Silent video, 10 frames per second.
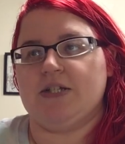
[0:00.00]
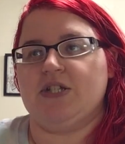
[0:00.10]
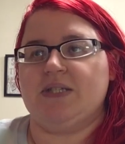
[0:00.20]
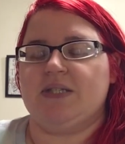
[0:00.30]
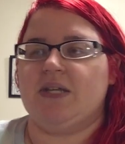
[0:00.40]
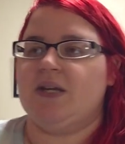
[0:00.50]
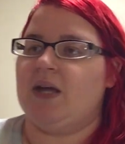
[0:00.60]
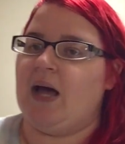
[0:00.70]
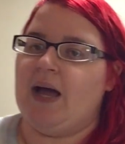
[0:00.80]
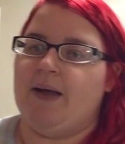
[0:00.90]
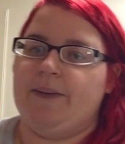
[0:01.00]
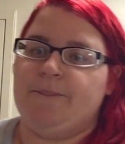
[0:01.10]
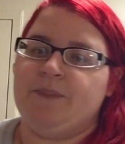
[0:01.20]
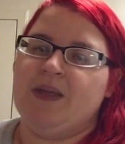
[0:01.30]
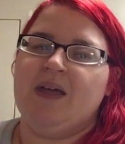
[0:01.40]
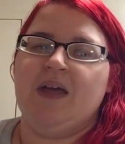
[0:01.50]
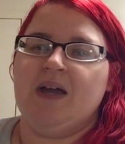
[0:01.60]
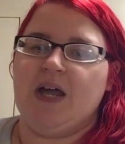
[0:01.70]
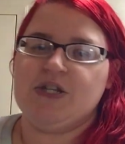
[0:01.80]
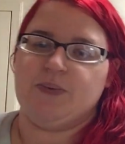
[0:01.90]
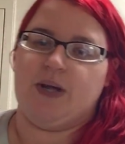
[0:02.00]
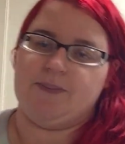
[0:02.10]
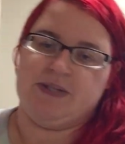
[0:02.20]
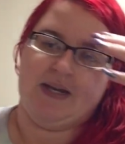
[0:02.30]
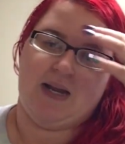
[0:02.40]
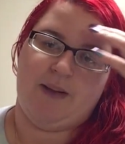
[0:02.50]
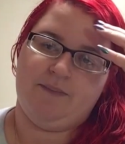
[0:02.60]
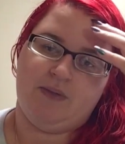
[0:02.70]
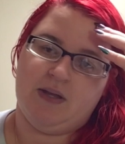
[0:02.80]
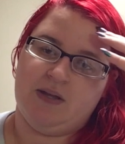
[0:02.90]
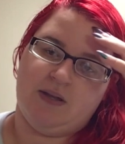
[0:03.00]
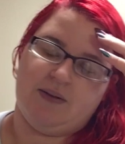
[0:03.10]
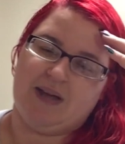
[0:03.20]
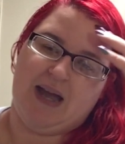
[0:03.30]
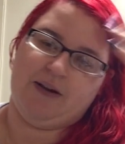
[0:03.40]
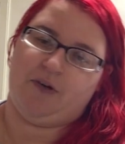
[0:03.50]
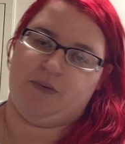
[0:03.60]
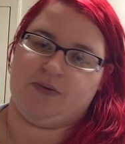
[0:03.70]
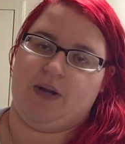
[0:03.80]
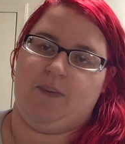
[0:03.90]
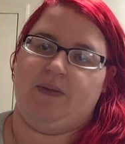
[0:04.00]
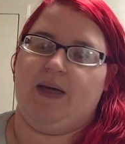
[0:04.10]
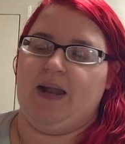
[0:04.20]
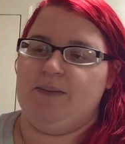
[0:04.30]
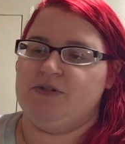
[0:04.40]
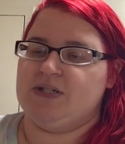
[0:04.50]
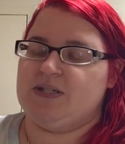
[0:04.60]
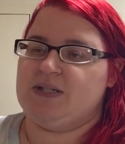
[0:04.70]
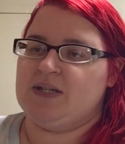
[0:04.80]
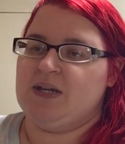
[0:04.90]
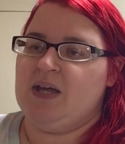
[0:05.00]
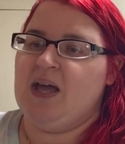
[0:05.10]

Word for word: It's just, I'm going to do an update. I'm, I don't know what's going on with that. I'm just,